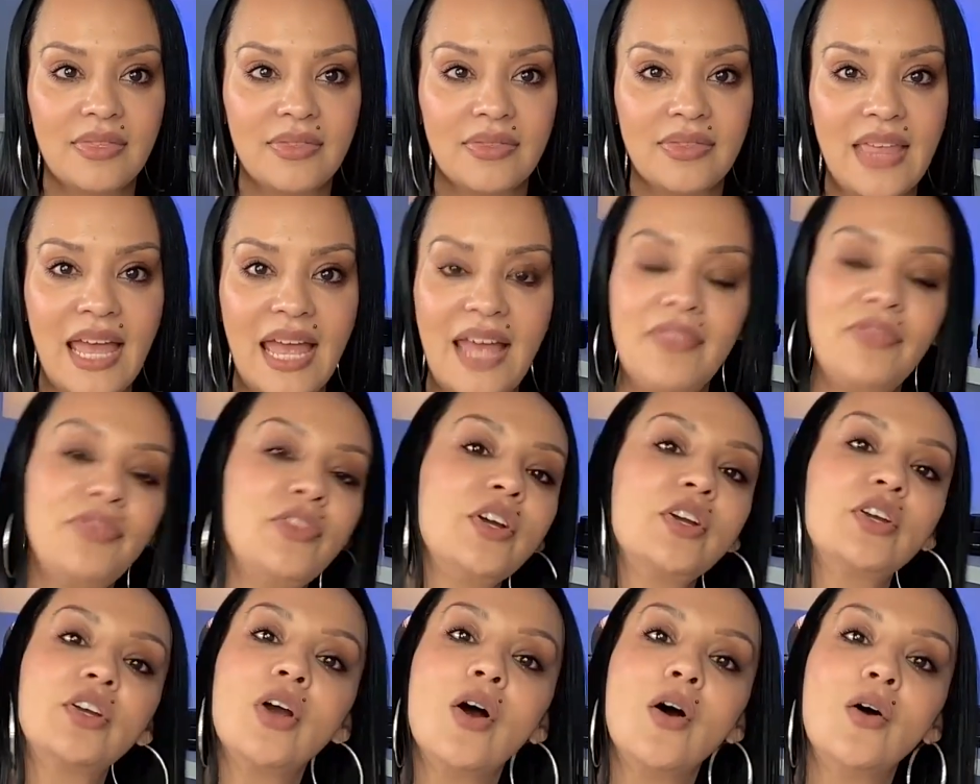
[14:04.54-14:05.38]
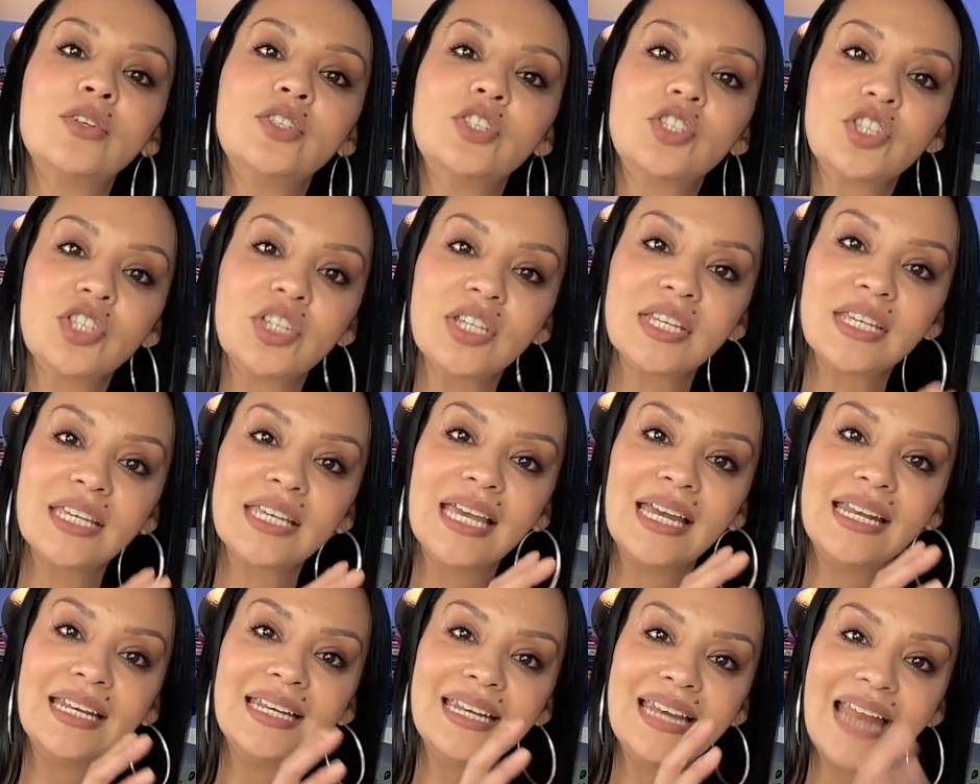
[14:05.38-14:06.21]
then the coach
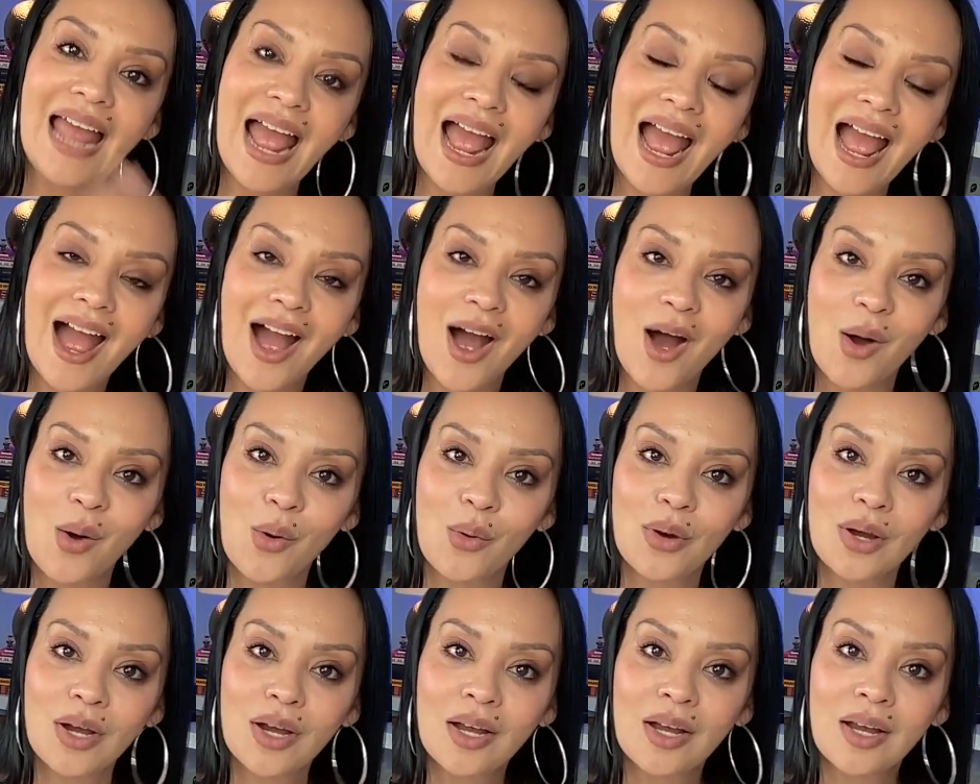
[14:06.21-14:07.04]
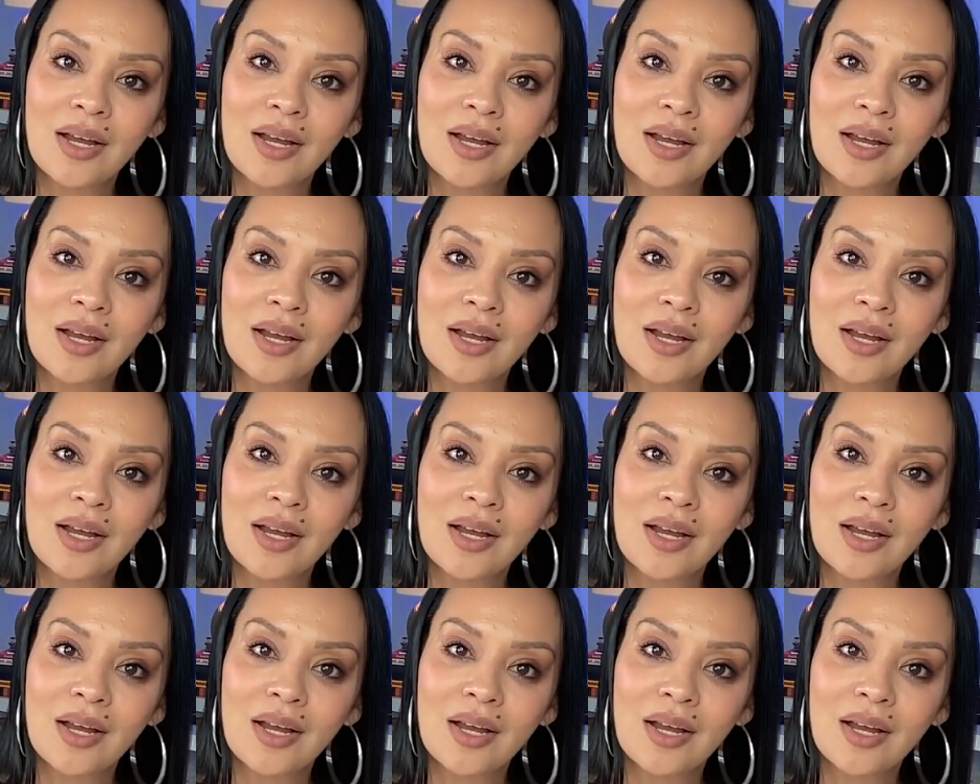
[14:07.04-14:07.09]
can now